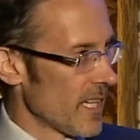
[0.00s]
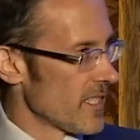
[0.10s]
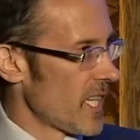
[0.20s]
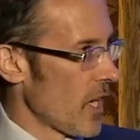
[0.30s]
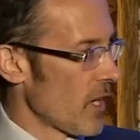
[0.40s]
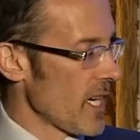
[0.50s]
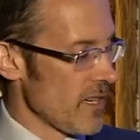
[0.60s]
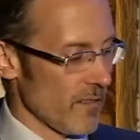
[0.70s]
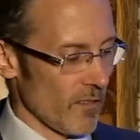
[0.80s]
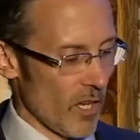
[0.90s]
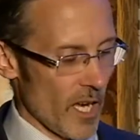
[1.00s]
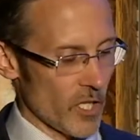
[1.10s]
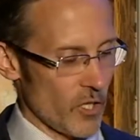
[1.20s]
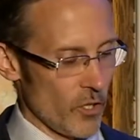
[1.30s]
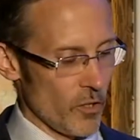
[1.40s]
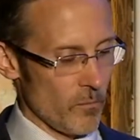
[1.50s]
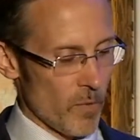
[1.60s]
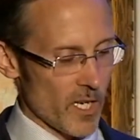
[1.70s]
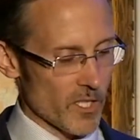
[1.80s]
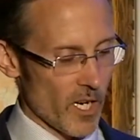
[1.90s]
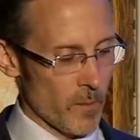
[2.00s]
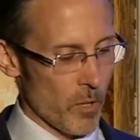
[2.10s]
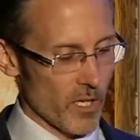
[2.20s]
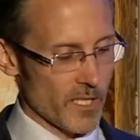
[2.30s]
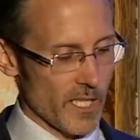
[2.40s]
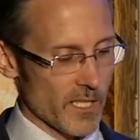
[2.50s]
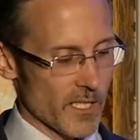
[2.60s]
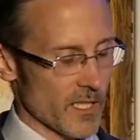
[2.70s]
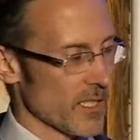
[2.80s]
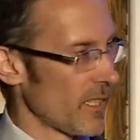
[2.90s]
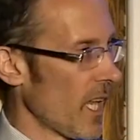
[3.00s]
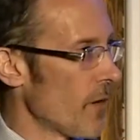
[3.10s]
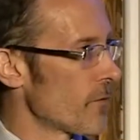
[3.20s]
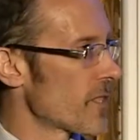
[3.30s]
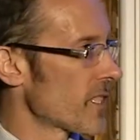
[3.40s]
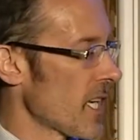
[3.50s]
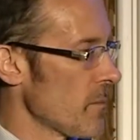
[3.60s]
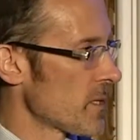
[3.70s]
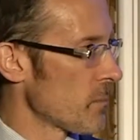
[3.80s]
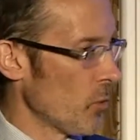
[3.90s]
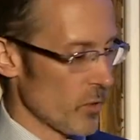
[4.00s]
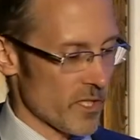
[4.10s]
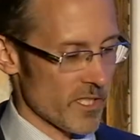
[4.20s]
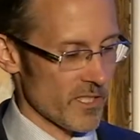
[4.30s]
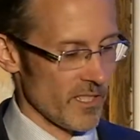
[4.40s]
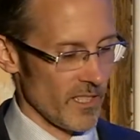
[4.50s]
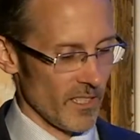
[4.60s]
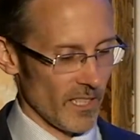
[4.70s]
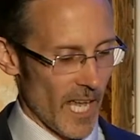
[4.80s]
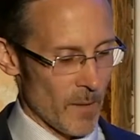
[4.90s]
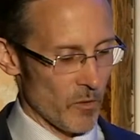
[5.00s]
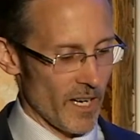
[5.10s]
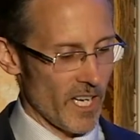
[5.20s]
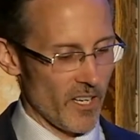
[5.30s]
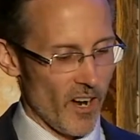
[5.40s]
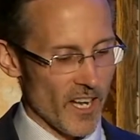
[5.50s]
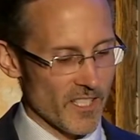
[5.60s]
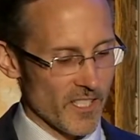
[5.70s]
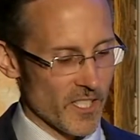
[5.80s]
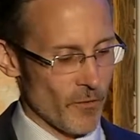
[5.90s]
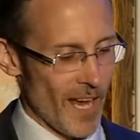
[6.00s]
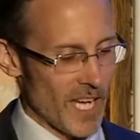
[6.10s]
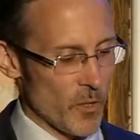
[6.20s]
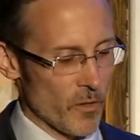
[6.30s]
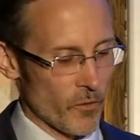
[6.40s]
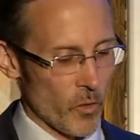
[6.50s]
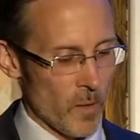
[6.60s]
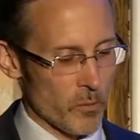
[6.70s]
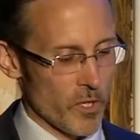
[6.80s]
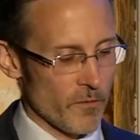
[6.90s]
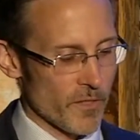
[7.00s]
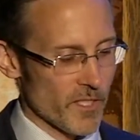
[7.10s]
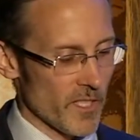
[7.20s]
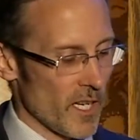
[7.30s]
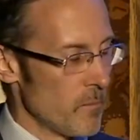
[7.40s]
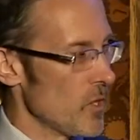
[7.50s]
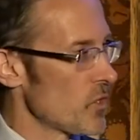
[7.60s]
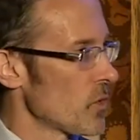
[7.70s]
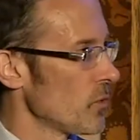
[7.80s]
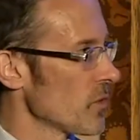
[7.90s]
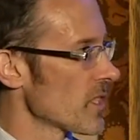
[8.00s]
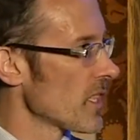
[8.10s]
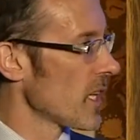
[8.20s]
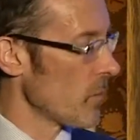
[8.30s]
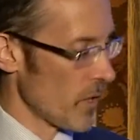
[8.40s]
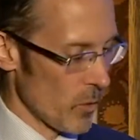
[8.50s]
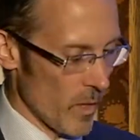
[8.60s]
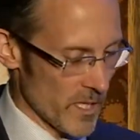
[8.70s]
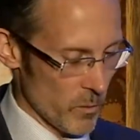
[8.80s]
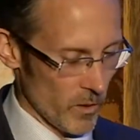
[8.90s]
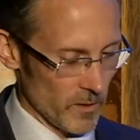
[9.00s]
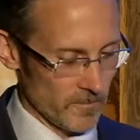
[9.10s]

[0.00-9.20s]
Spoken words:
Terry, like you, my side of politics, loves team sports. Labor recognises the value of cooperatives and mutuals, and we always will.